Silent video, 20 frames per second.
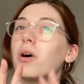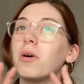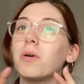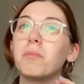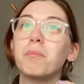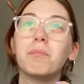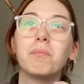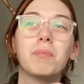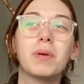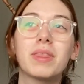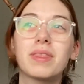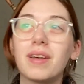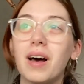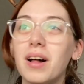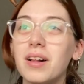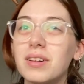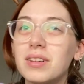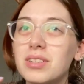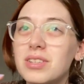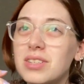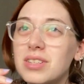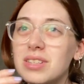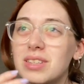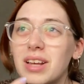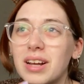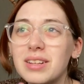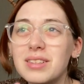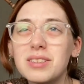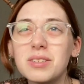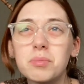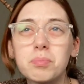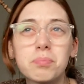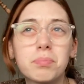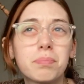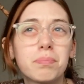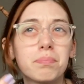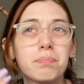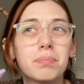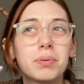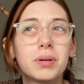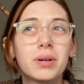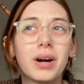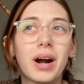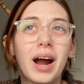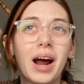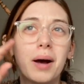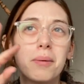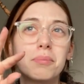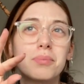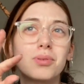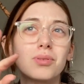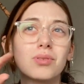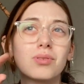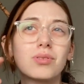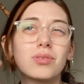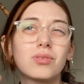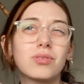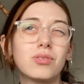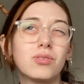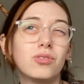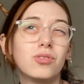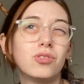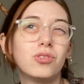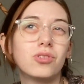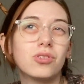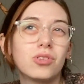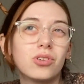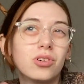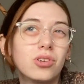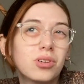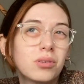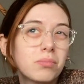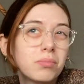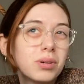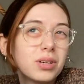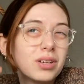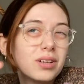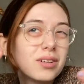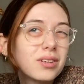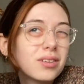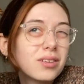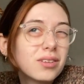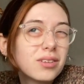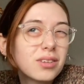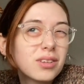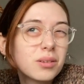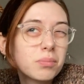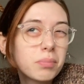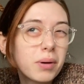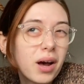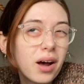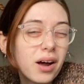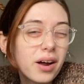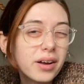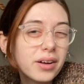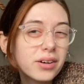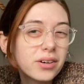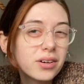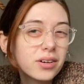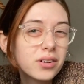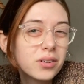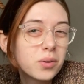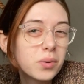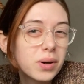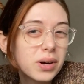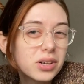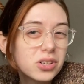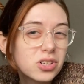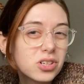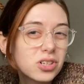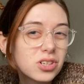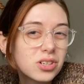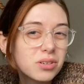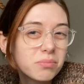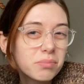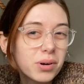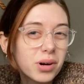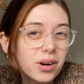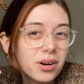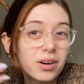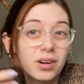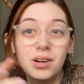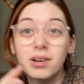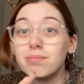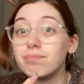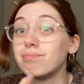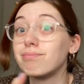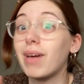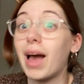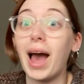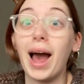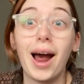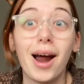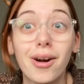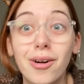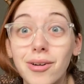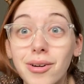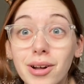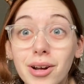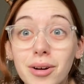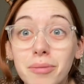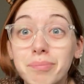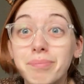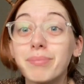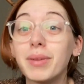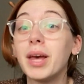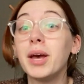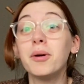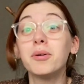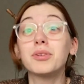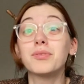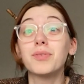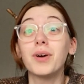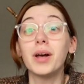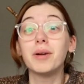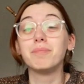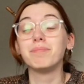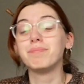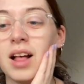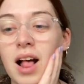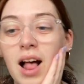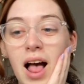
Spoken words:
mythology that's perhaps German inspired I don't know. It was fun.